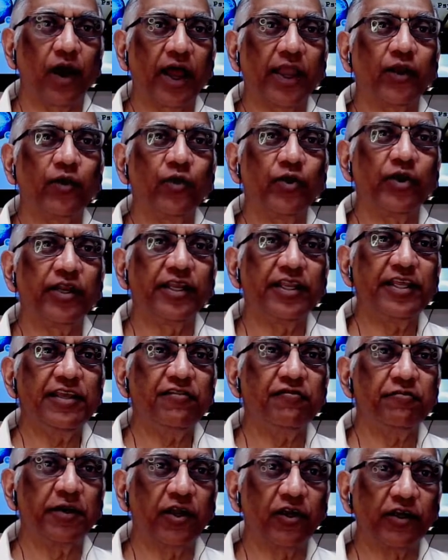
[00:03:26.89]
I right. couldn't
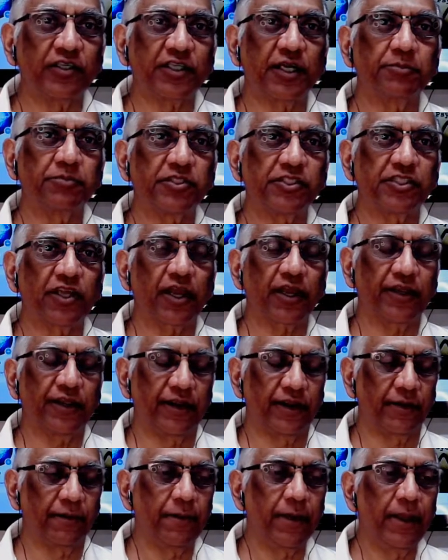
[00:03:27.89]
leave because I'm stuck
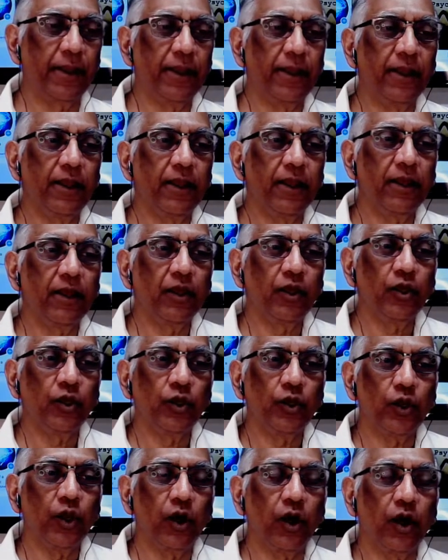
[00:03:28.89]
here." Right.
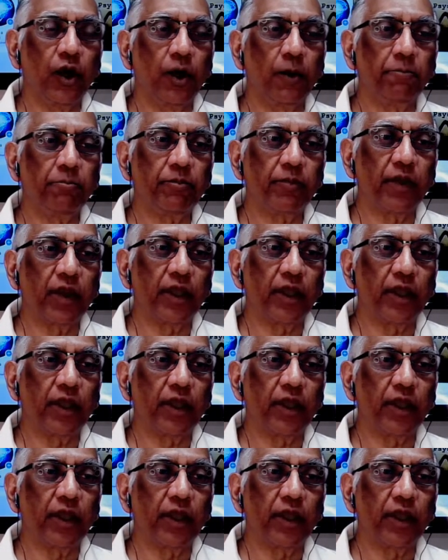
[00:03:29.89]
Um,